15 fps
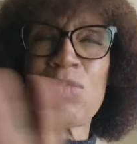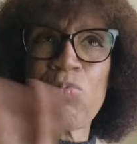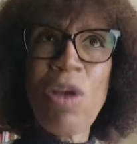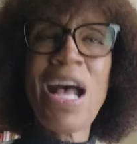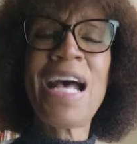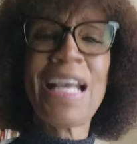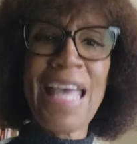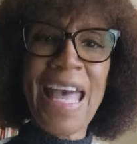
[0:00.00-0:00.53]

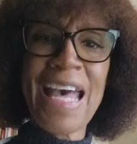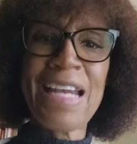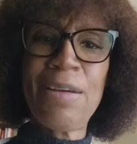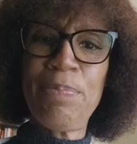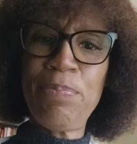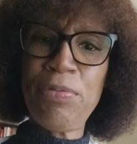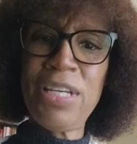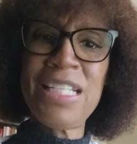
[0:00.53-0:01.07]
Rock had
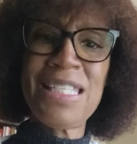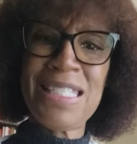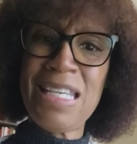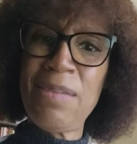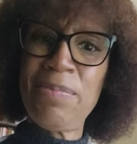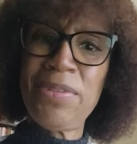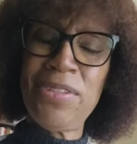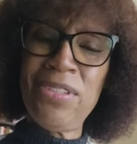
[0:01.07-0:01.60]
a Prince
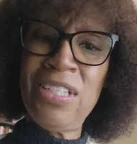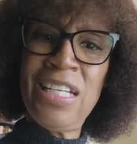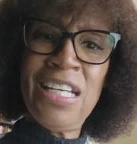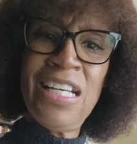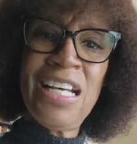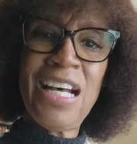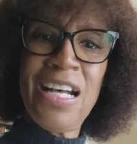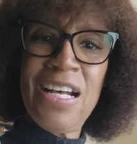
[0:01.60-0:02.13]
symbol.
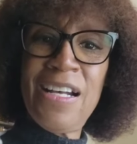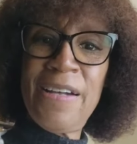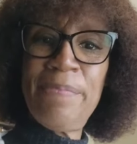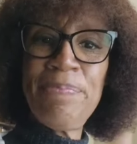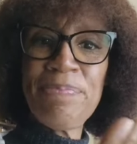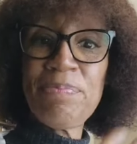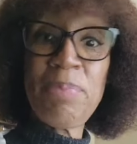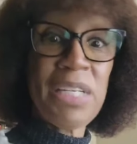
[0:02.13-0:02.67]

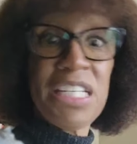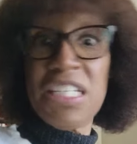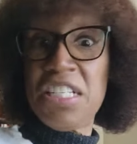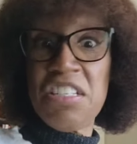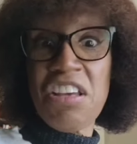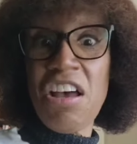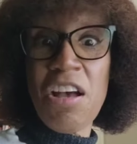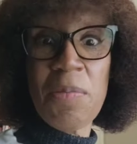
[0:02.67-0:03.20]
But he
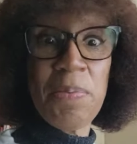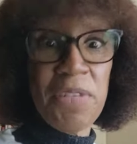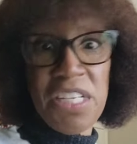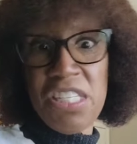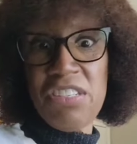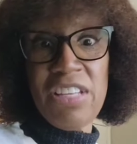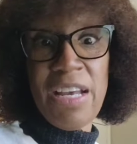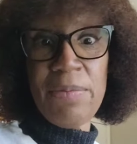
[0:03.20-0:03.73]
didn't dog
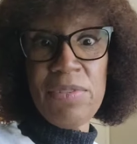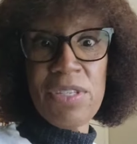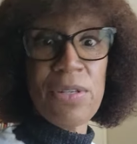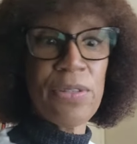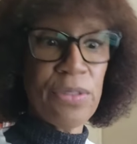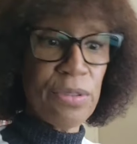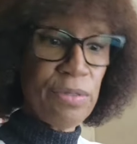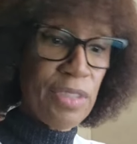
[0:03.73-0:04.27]
Prince, so that was
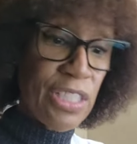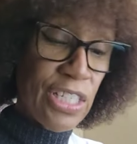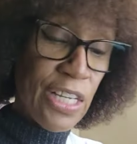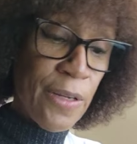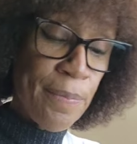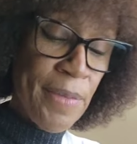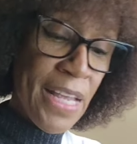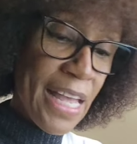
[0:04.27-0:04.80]
cool. You
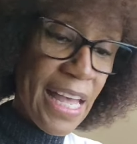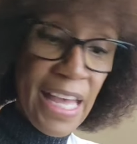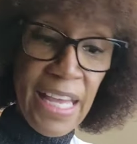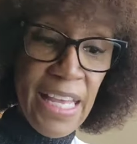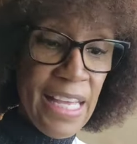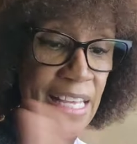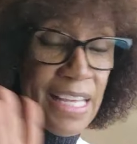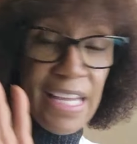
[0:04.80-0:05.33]
know, I
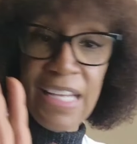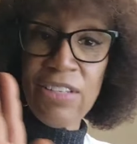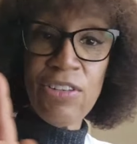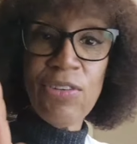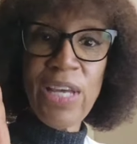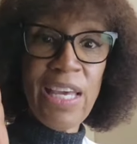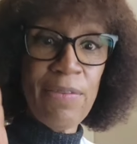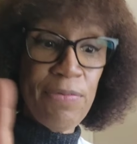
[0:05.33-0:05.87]
ain't got
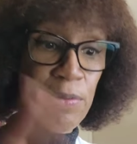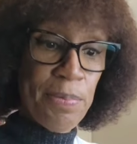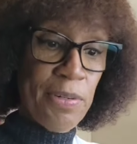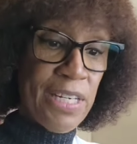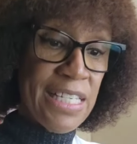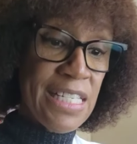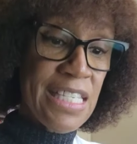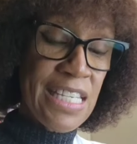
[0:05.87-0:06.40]
no hate for
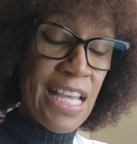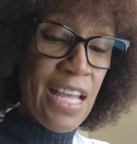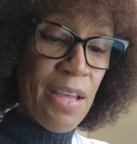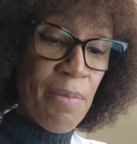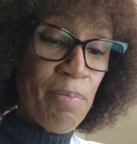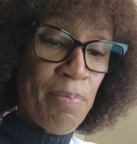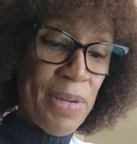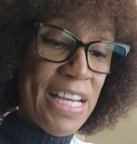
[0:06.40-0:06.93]
Prince,
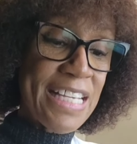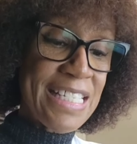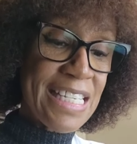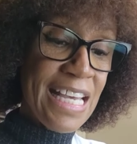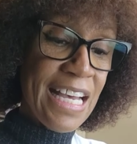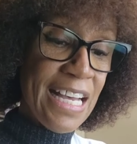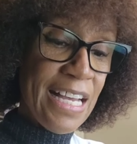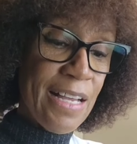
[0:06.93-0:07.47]
but,
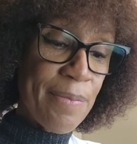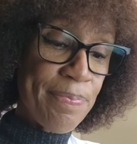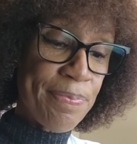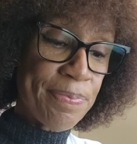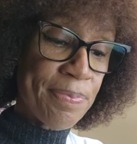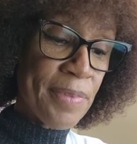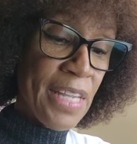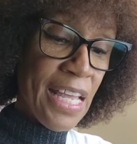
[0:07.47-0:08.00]

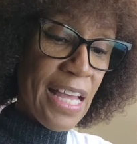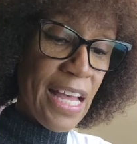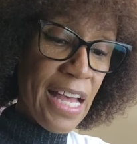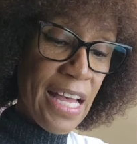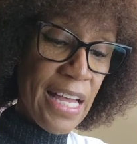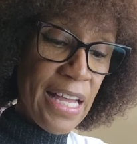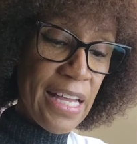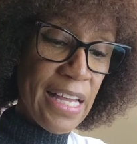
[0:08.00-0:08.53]
so
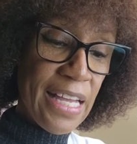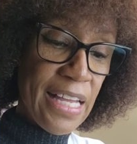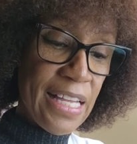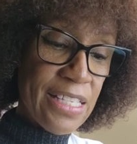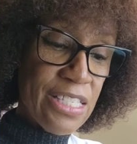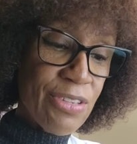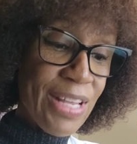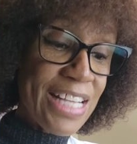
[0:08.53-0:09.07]

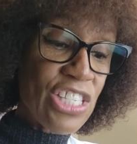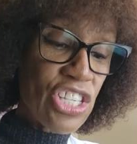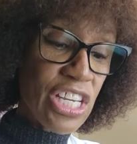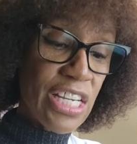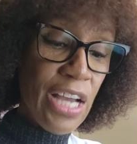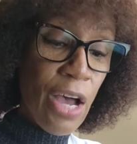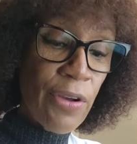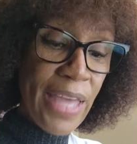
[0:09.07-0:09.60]
that's
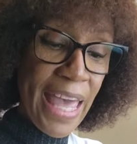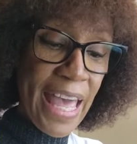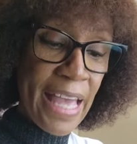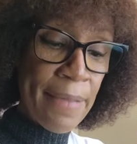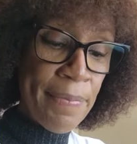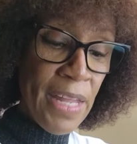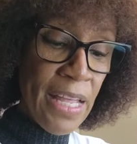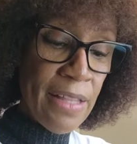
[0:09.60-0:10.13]
good.
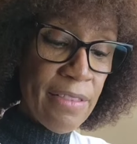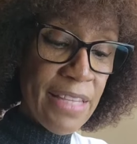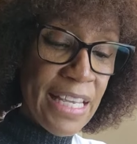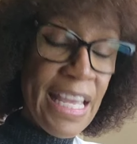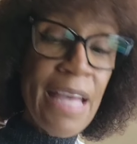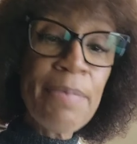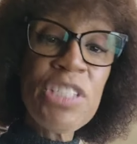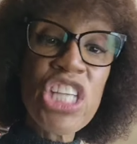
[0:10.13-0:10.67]
Okay. The
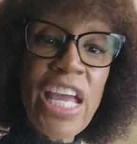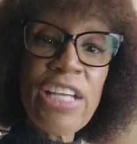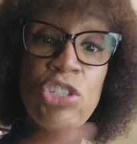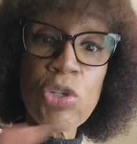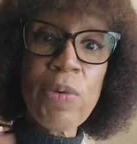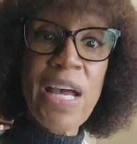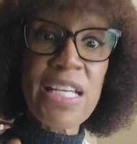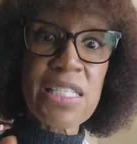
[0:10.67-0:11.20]
MJ
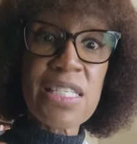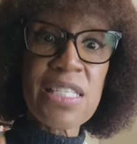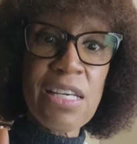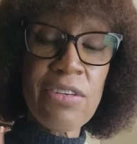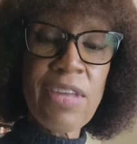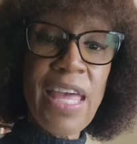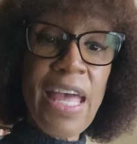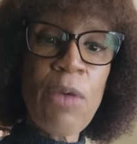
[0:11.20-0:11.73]
Trust,
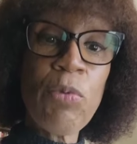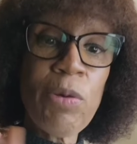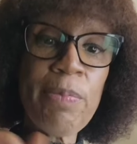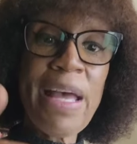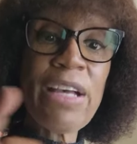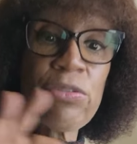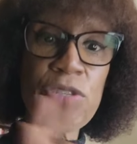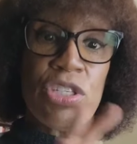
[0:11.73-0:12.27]
okay, where
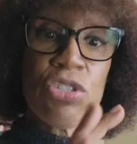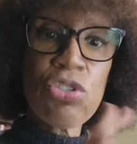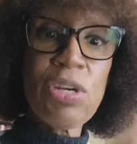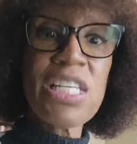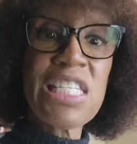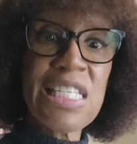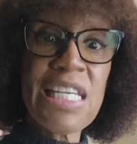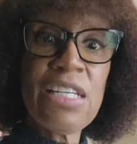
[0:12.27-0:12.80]
Michael's a
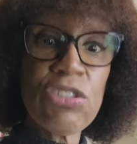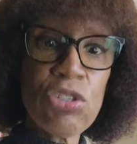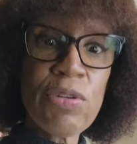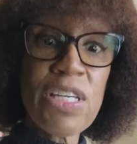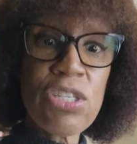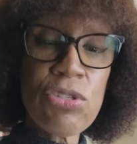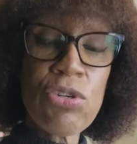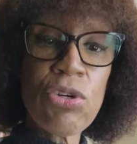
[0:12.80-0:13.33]
trustee and
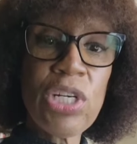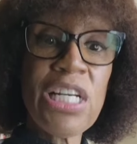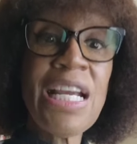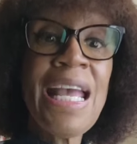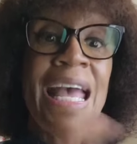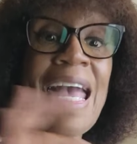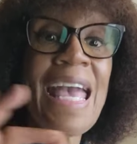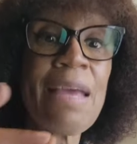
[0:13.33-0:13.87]
trustor,
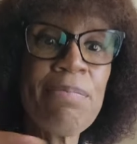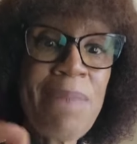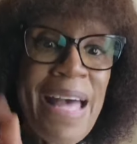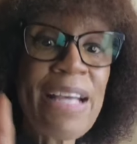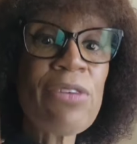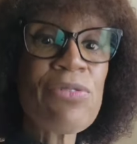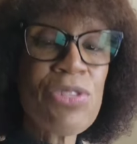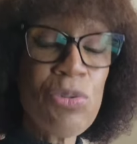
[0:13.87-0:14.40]
and
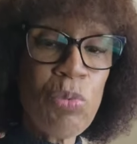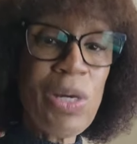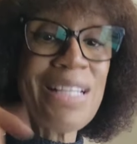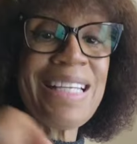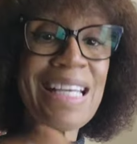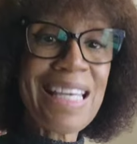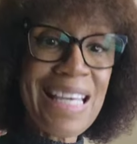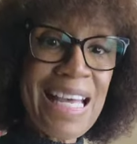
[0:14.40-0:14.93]
Michael's the one
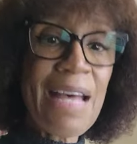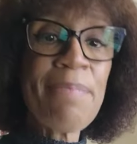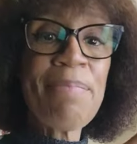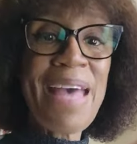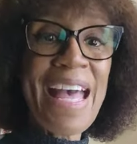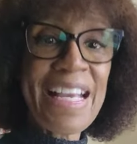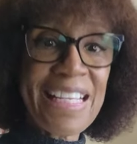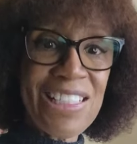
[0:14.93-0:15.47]
that can come
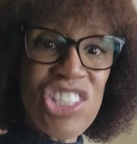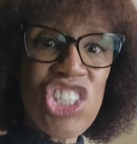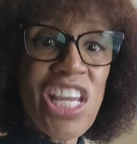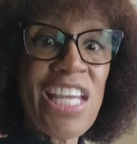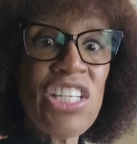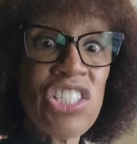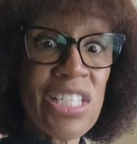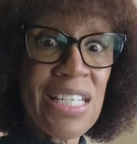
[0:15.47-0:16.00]
back and
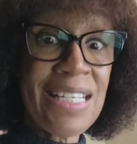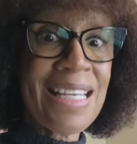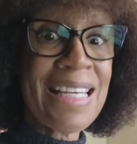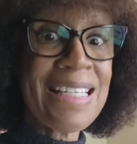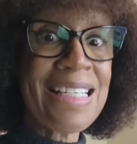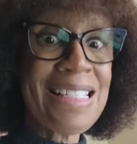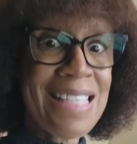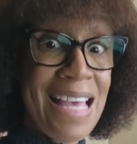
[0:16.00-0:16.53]
change it at
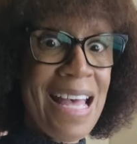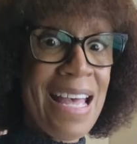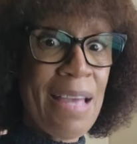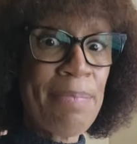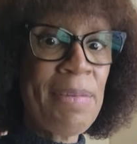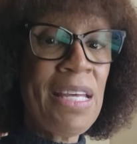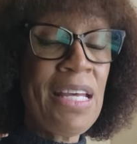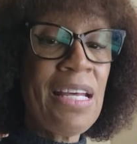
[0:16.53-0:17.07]
any
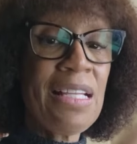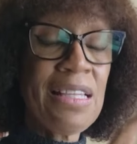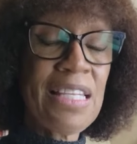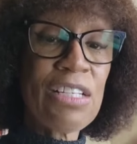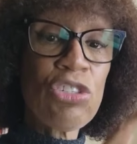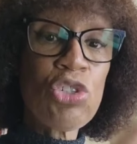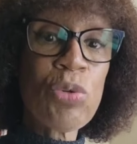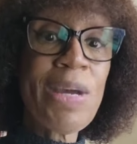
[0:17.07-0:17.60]
time.
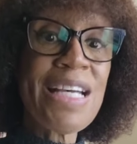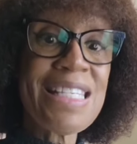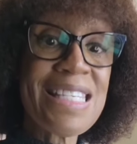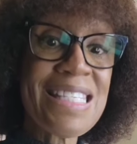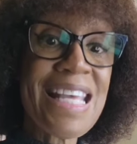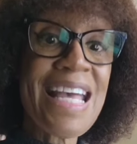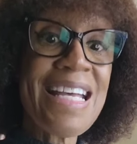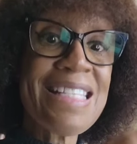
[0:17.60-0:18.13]
The
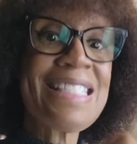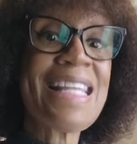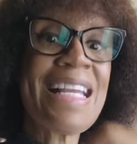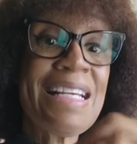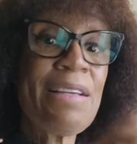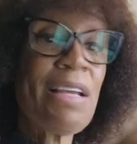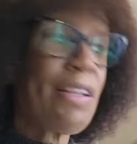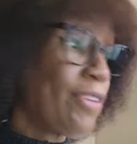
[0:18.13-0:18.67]
trust says
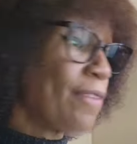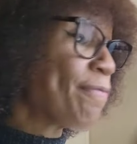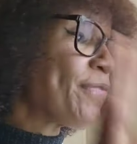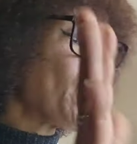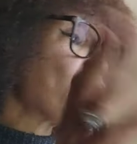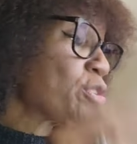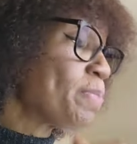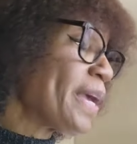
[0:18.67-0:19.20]
that the
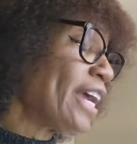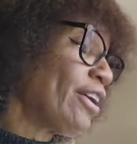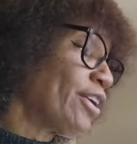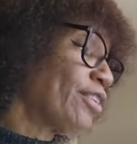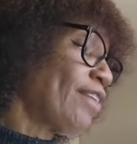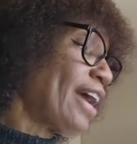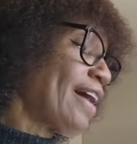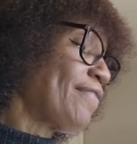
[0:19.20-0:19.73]
first
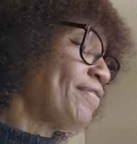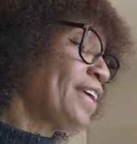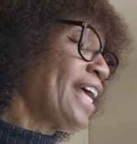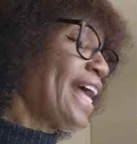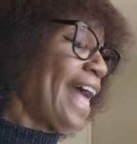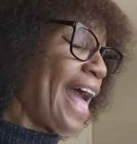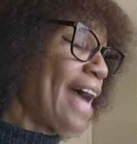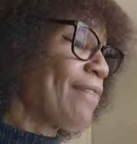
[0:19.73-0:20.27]
paragraph
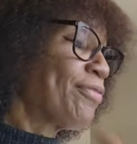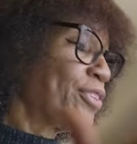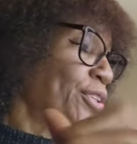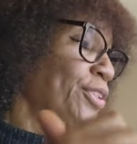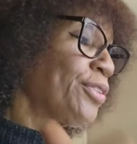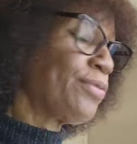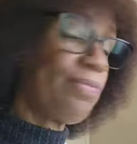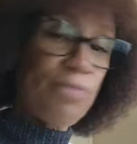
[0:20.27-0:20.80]

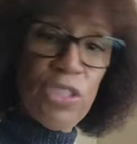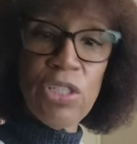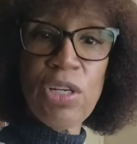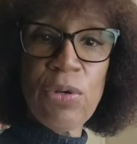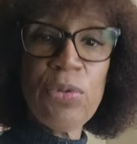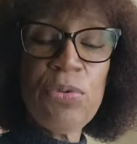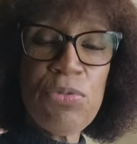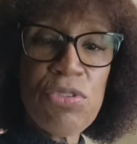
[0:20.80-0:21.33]
after, you
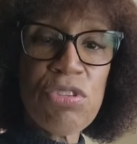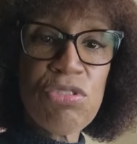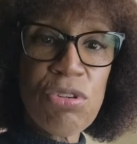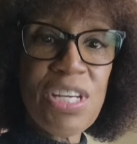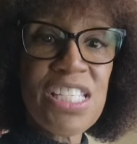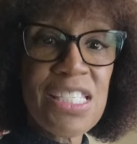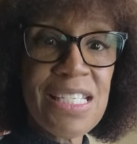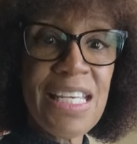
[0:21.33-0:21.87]
know, who's the
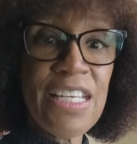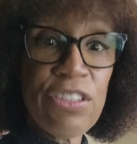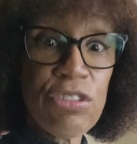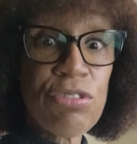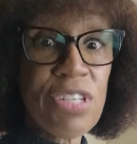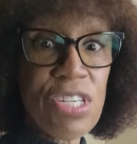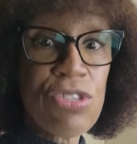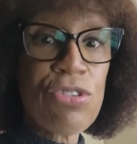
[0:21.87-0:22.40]
trustee and
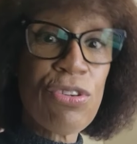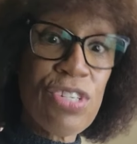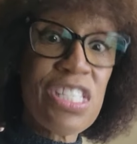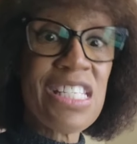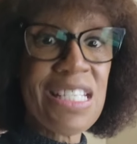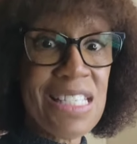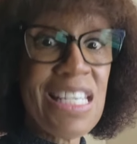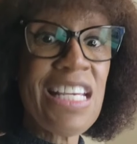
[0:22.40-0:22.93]
trustor
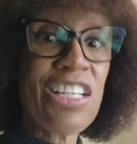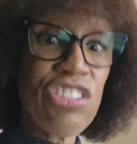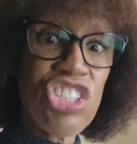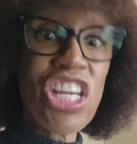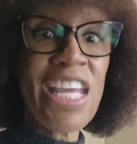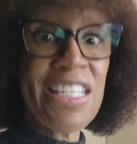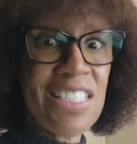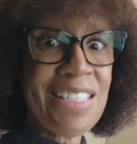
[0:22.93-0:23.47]
says he can
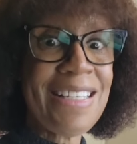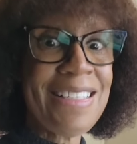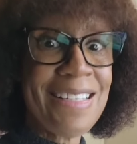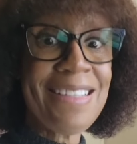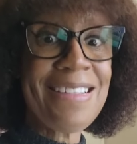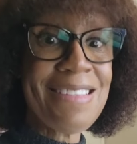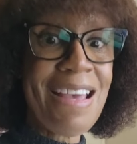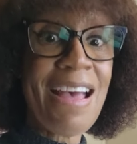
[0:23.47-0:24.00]
change it at
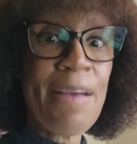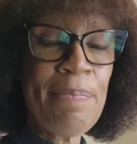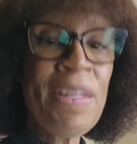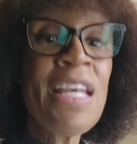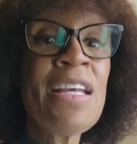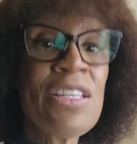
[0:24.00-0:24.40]
any time.